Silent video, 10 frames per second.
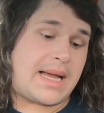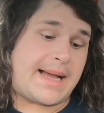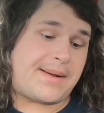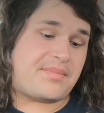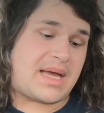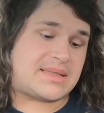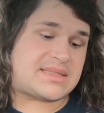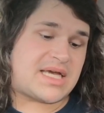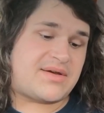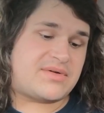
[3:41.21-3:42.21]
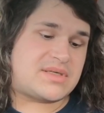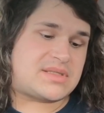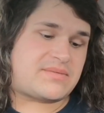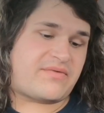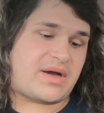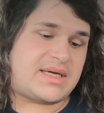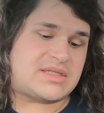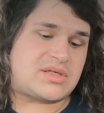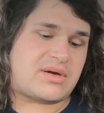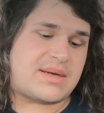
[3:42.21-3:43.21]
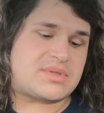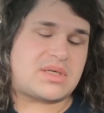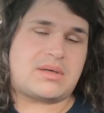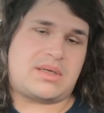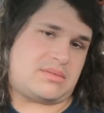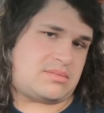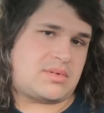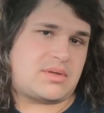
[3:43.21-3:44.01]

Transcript: um, at Savers via Instagram, so I'm going to